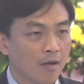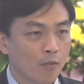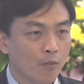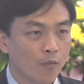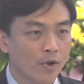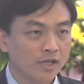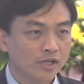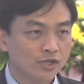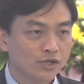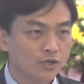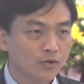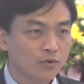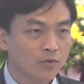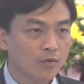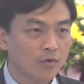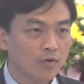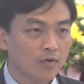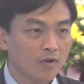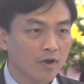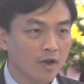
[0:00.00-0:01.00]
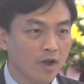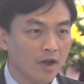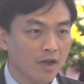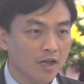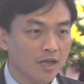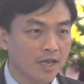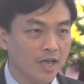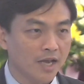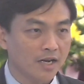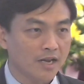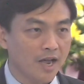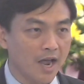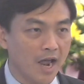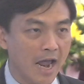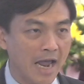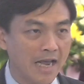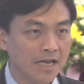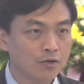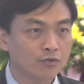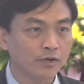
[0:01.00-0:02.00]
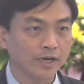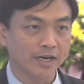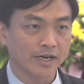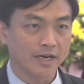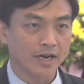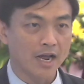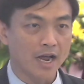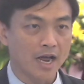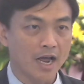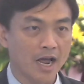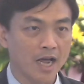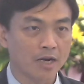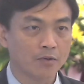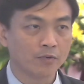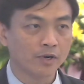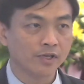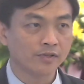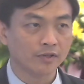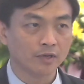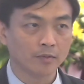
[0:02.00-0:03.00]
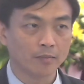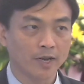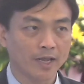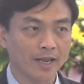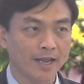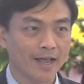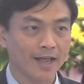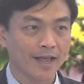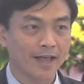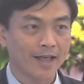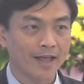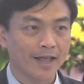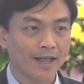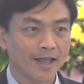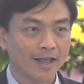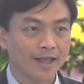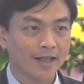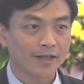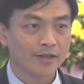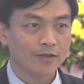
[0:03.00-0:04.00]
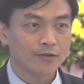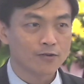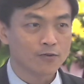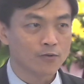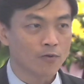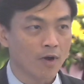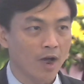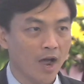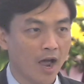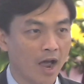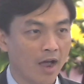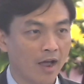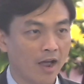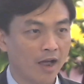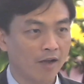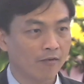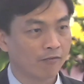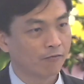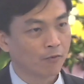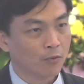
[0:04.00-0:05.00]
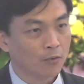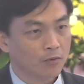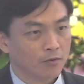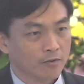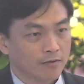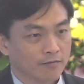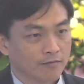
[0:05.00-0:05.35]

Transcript: When you get angry unreasonably, you are a fool.